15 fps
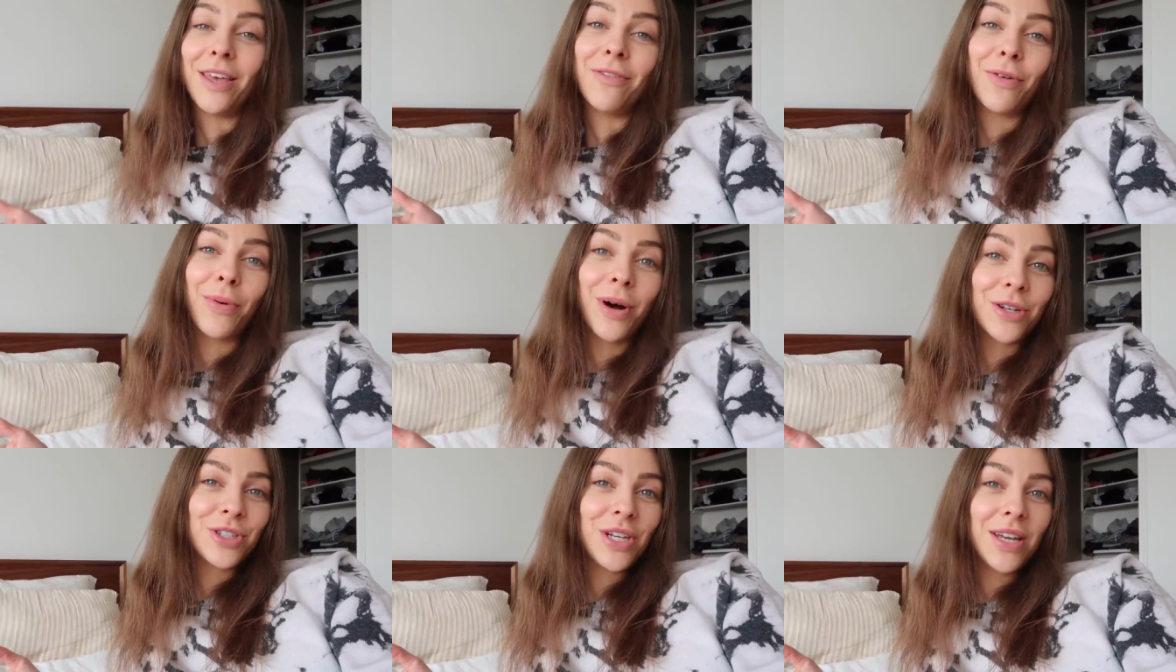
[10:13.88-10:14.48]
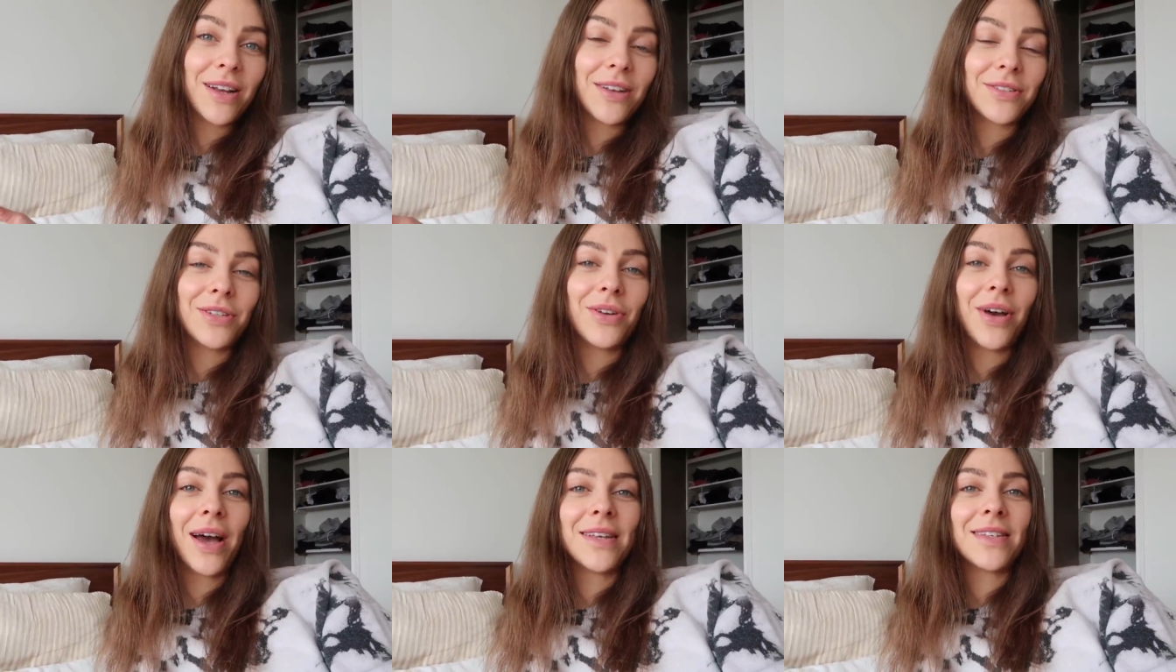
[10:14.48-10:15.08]
you for watching. I'll
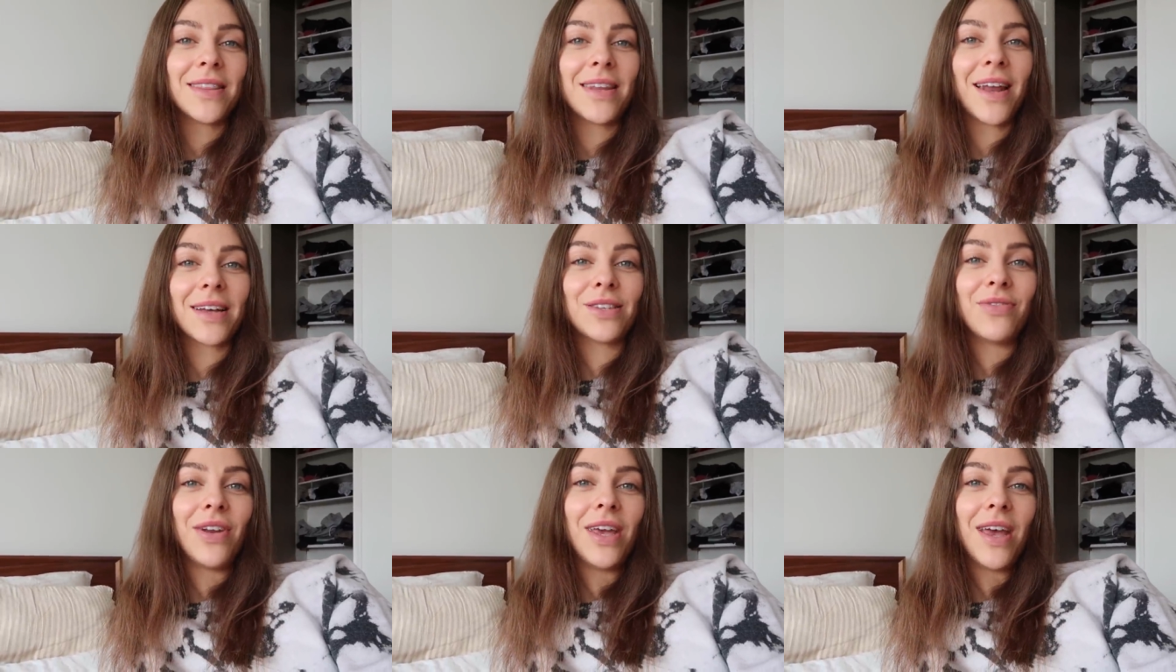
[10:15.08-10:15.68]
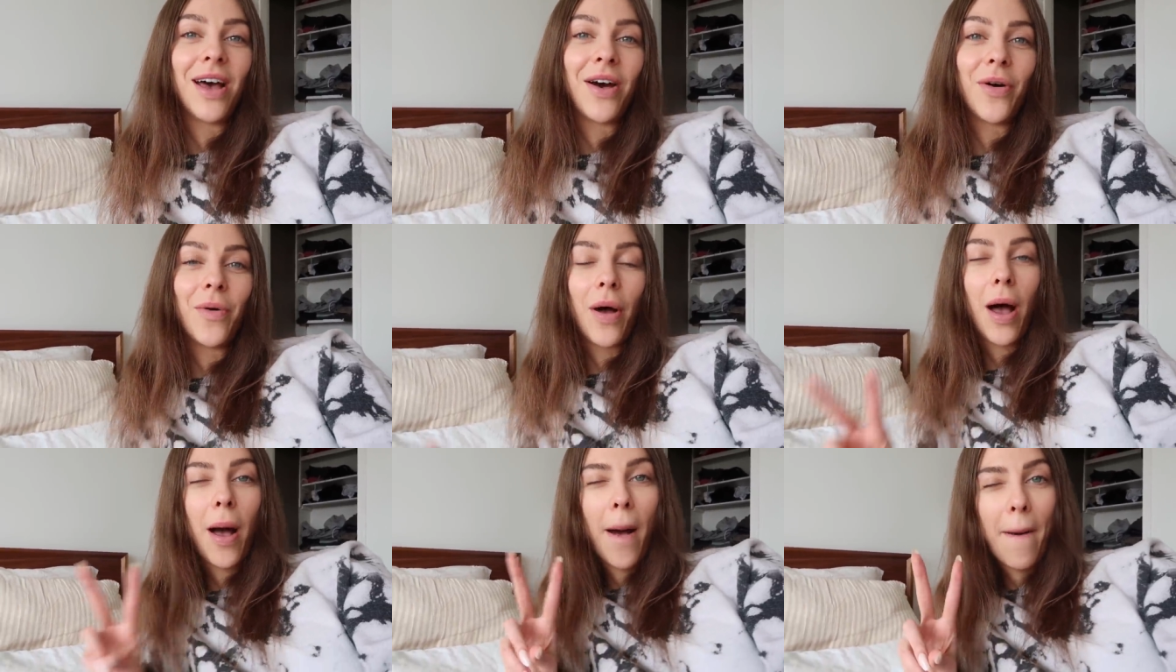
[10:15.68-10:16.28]
see you guys in the next video.
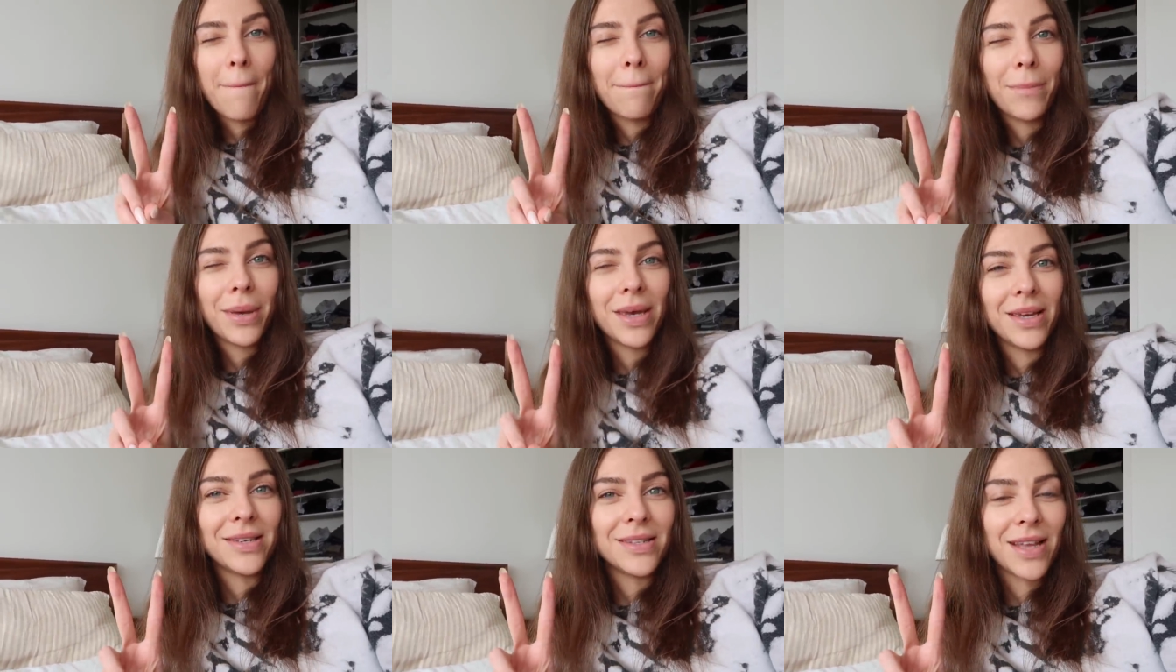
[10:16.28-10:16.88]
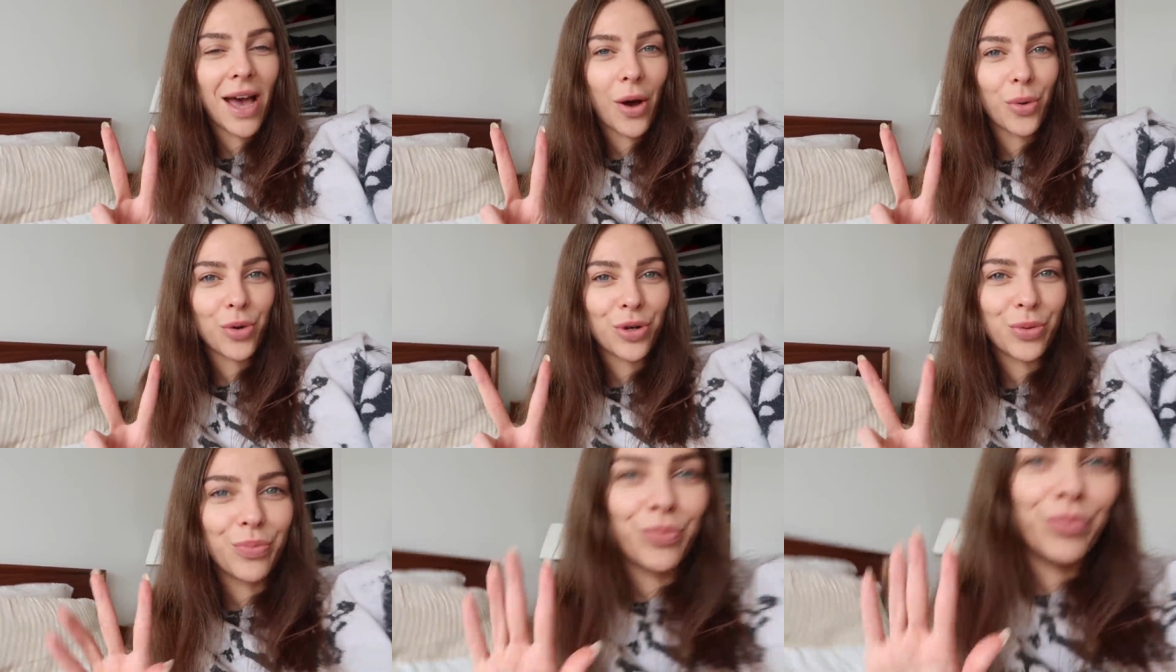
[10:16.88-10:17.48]
Peace out.